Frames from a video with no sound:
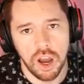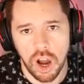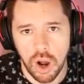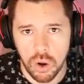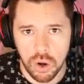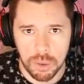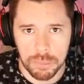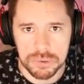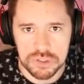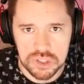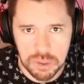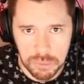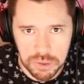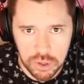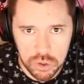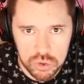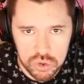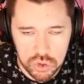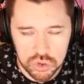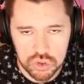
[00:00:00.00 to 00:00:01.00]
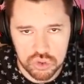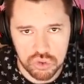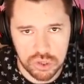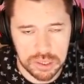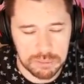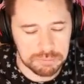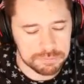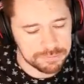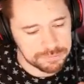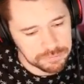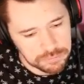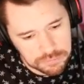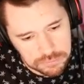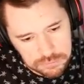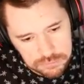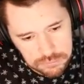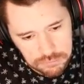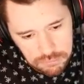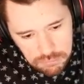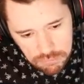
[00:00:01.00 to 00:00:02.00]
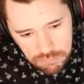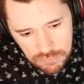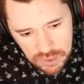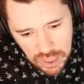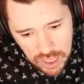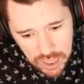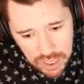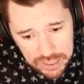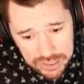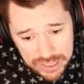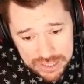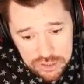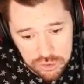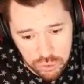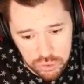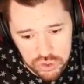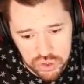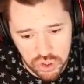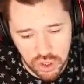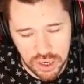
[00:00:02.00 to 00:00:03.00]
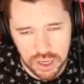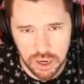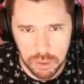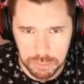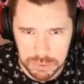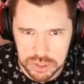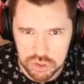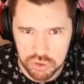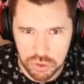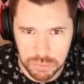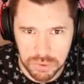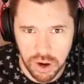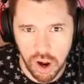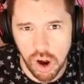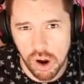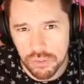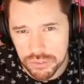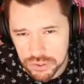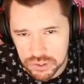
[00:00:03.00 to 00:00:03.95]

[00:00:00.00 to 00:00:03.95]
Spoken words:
I'll open some of those on stream later on tonight. I'll be streaming after the